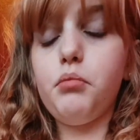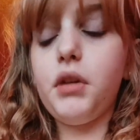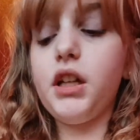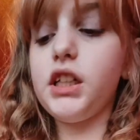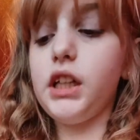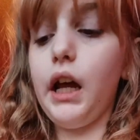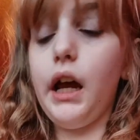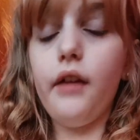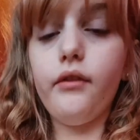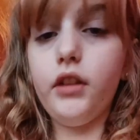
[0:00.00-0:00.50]

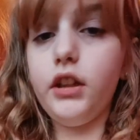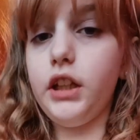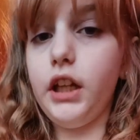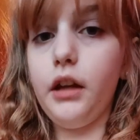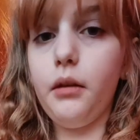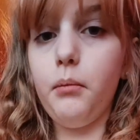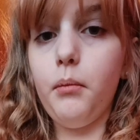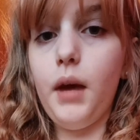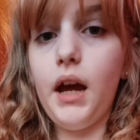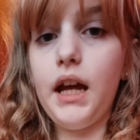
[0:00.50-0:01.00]
because I have to
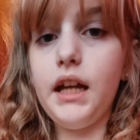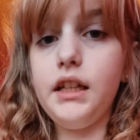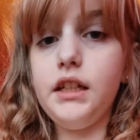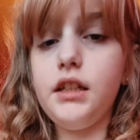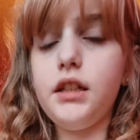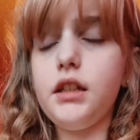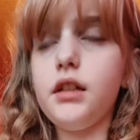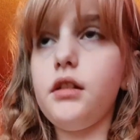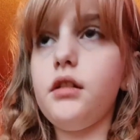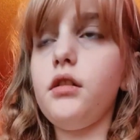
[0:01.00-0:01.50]
take
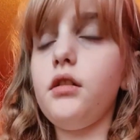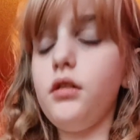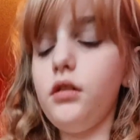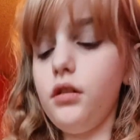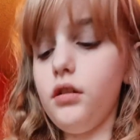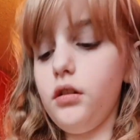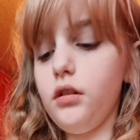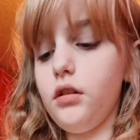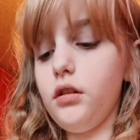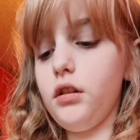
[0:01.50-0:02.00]
meds.
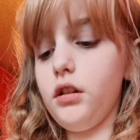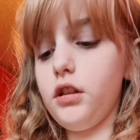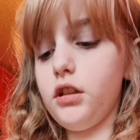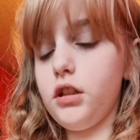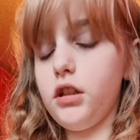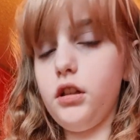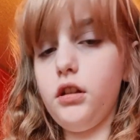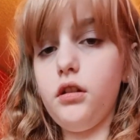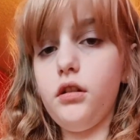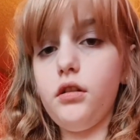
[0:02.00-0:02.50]
Oh,
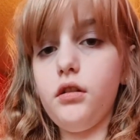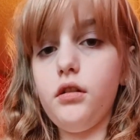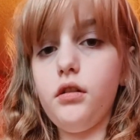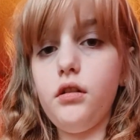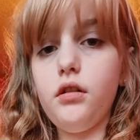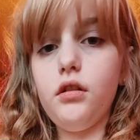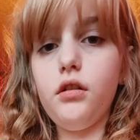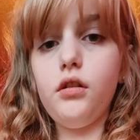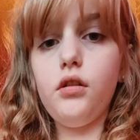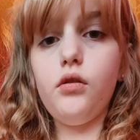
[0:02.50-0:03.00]
Godzilla.
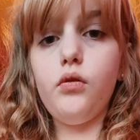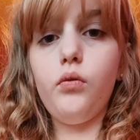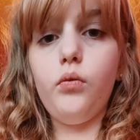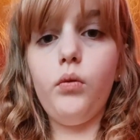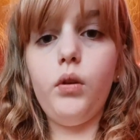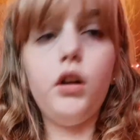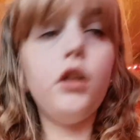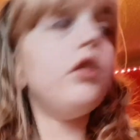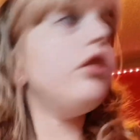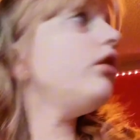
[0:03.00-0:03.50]

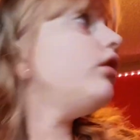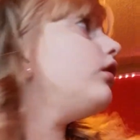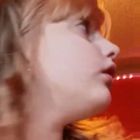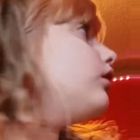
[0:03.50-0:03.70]
One,